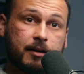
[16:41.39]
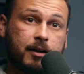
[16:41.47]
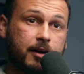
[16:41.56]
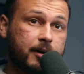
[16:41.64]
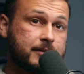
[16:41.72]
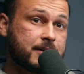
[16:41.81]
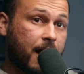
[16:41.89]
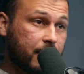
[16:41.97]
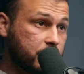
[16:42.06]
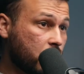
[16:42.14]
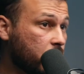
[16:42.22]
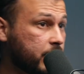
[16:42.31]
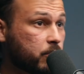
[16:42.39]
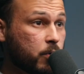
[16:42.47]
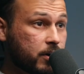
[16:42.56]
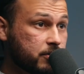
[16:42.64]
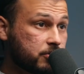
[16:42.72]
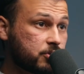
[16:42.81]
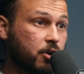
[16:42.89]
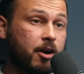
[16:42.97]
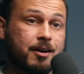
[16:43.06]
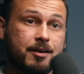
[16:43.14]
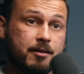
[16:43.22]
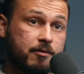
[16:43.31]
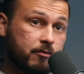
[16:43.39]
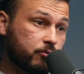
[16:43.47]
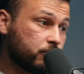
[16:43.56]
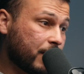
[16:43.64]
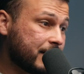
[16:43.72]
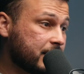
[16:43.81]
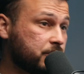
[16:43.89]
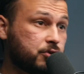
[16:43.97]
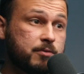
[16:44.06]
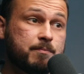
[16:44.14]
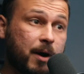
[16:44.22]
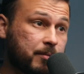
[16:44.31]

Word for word: uh, not knowing where to start running into yeah.